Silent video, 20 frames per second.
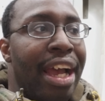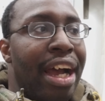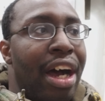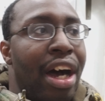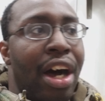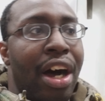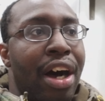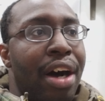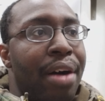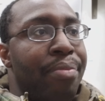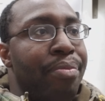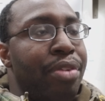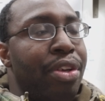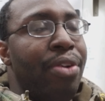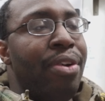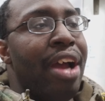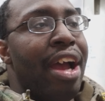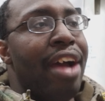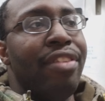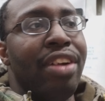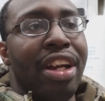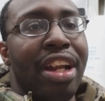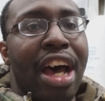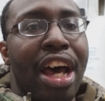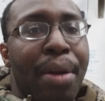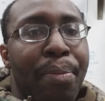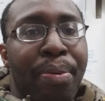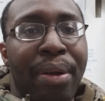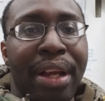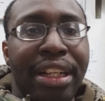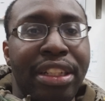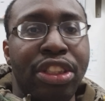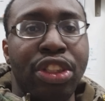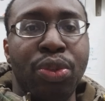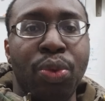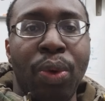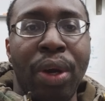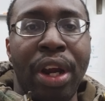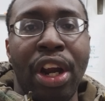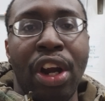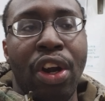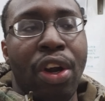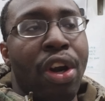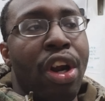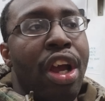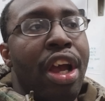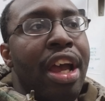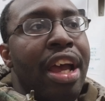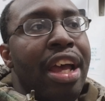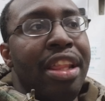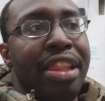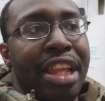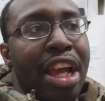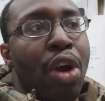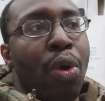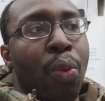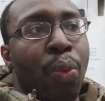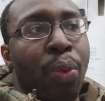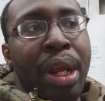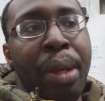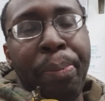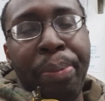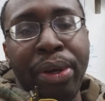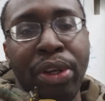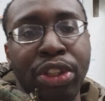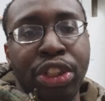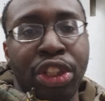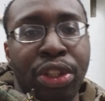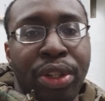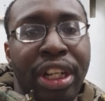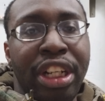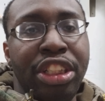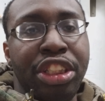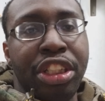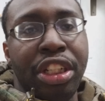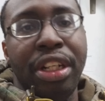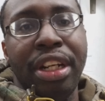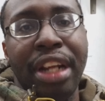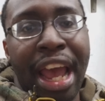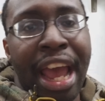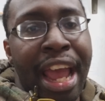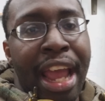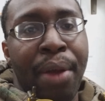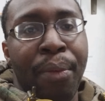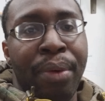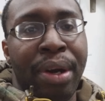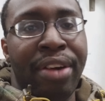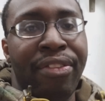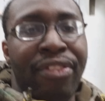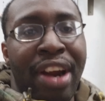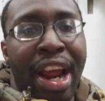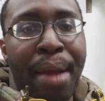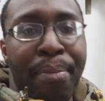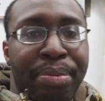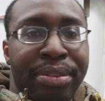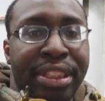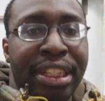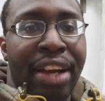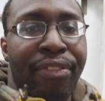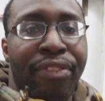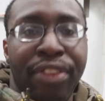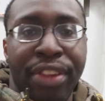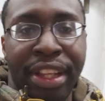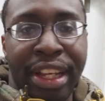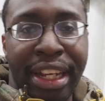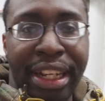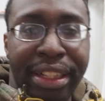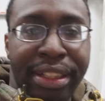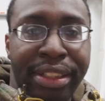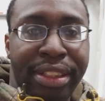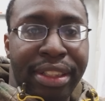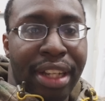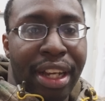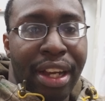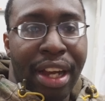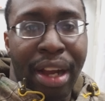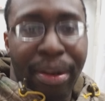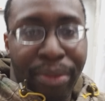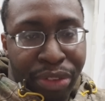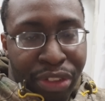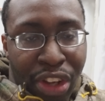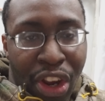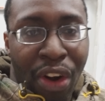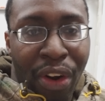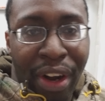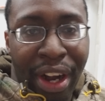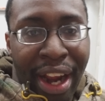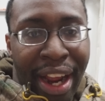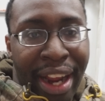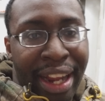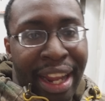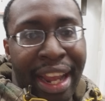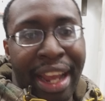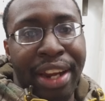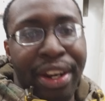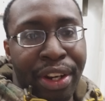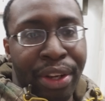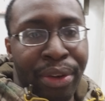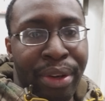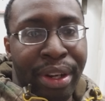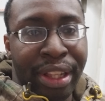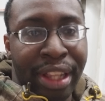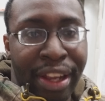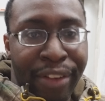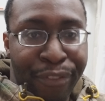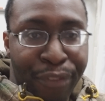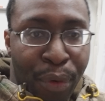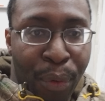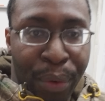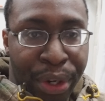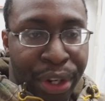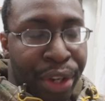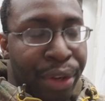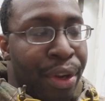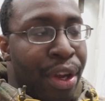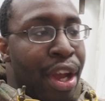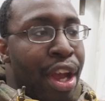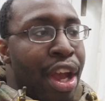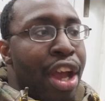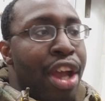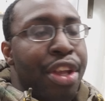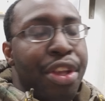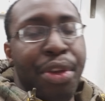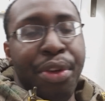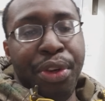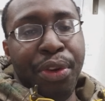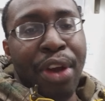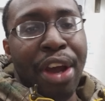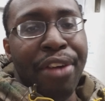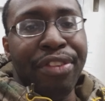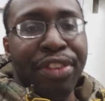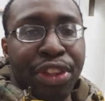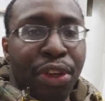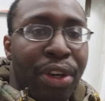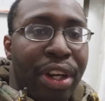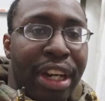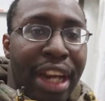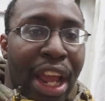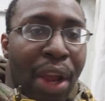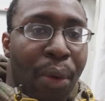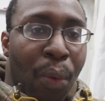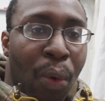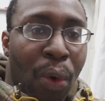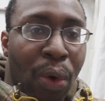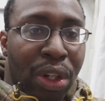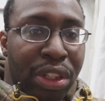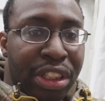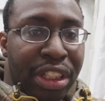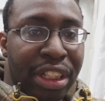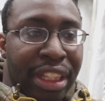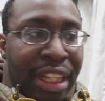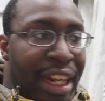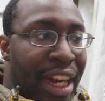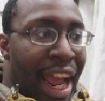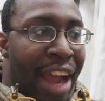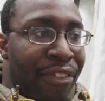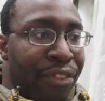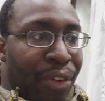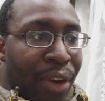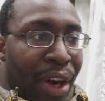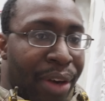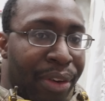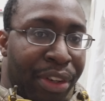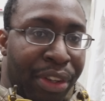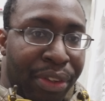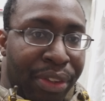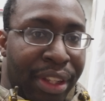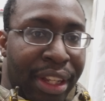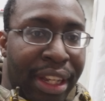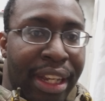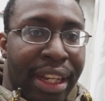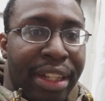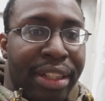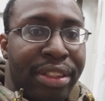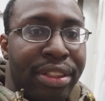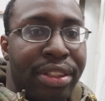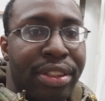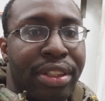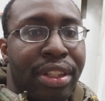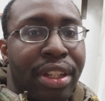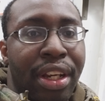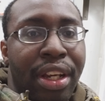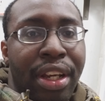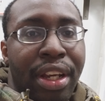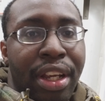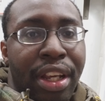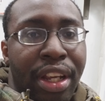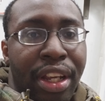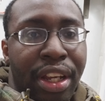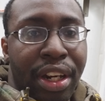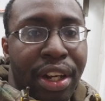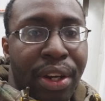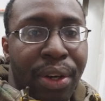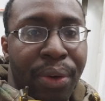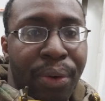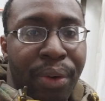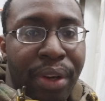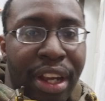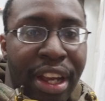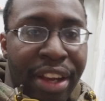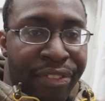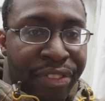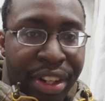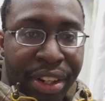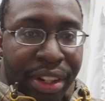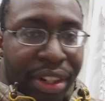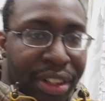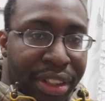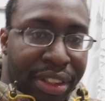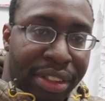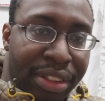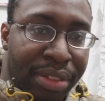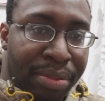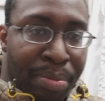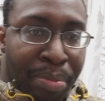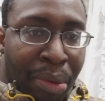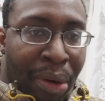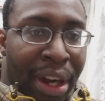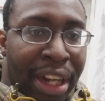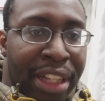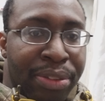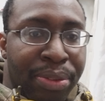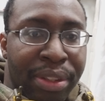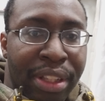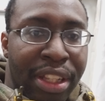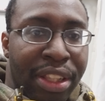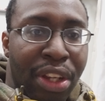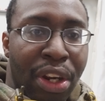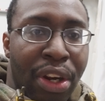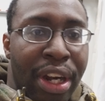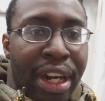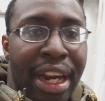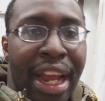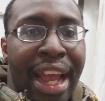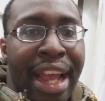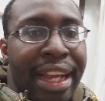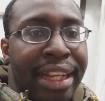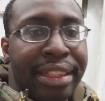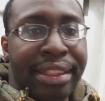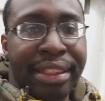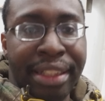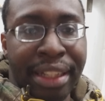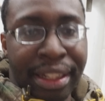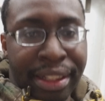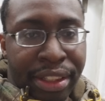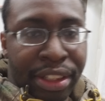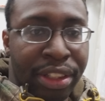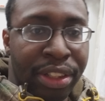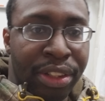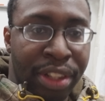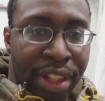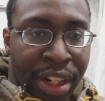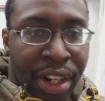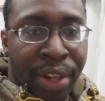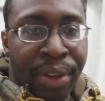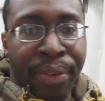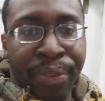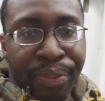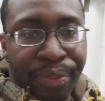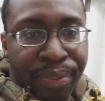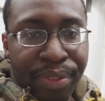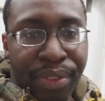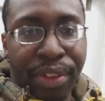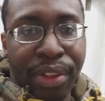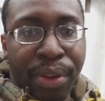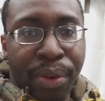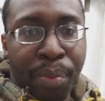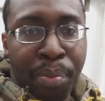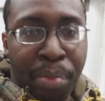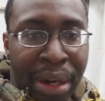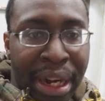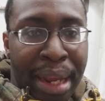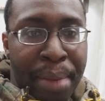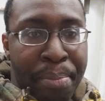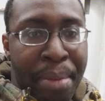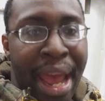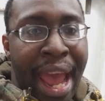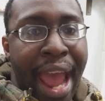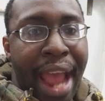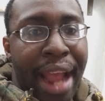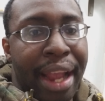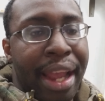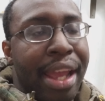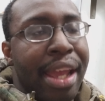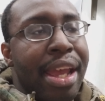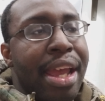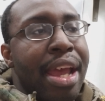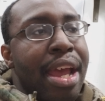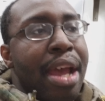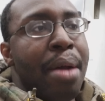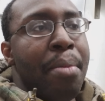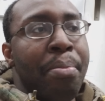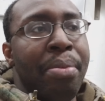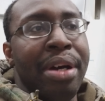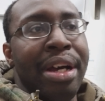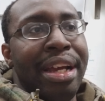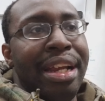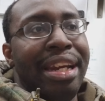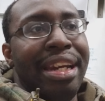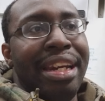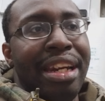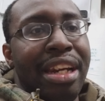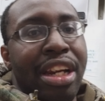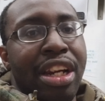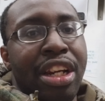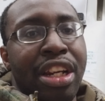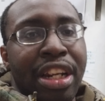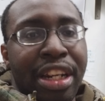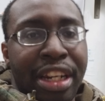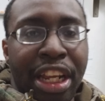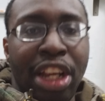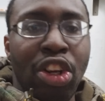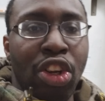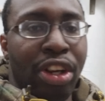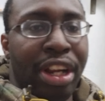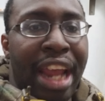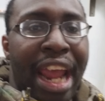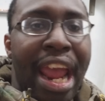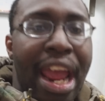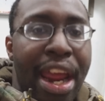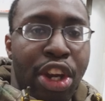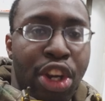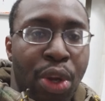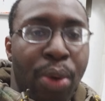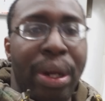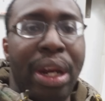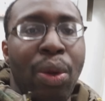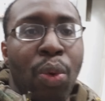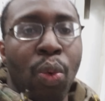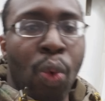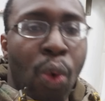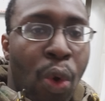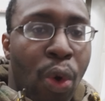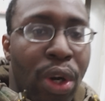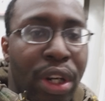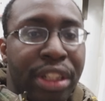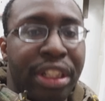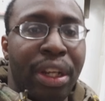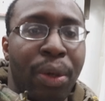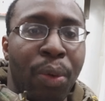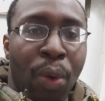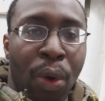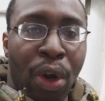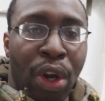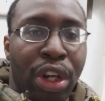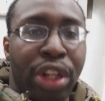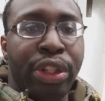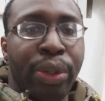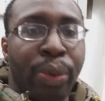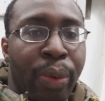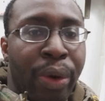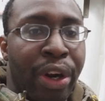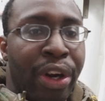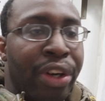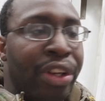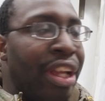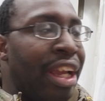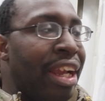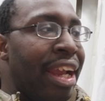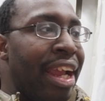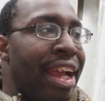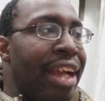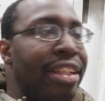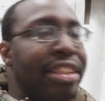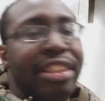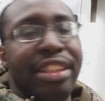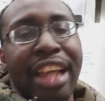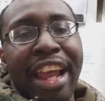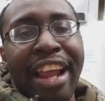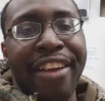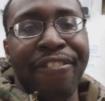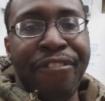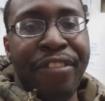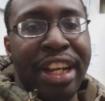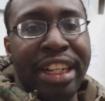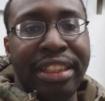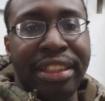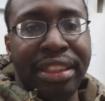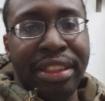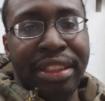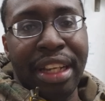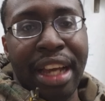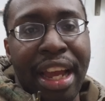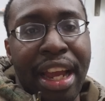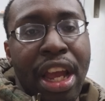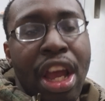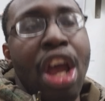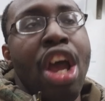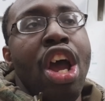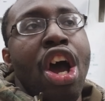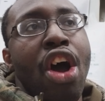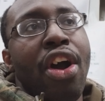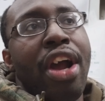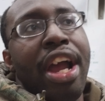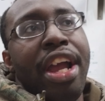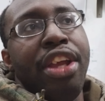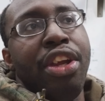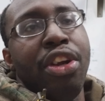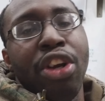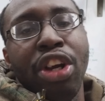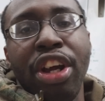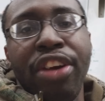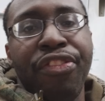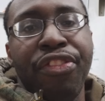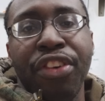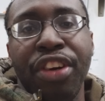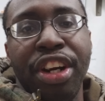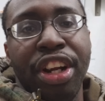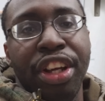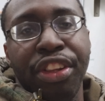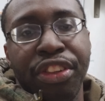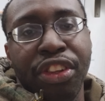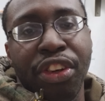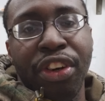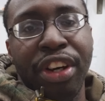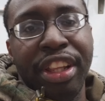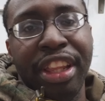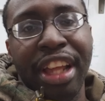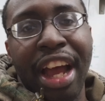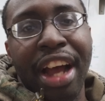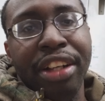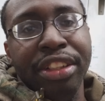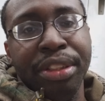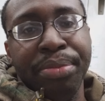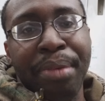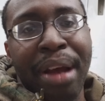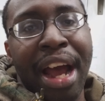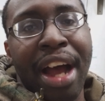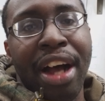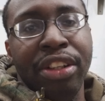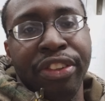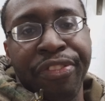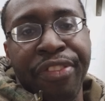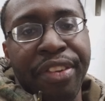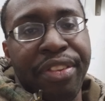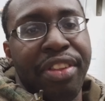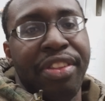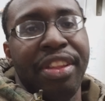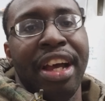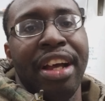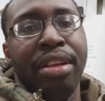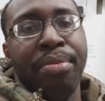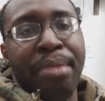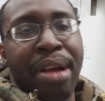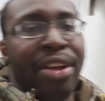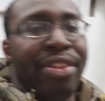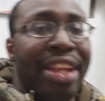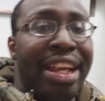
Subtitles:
You have a lot of places where they'll rebuild your engine. Hey, whatever happens after this, I'm sorry, I can't do anything for you. You do have a 30-day warranty that after I do this, if it breaks within 30 days, that, bring it back. But the dealer can't do any warranty work to where they can fix it and say, okay, you're good for another 30,000 miles or 50,000 miles.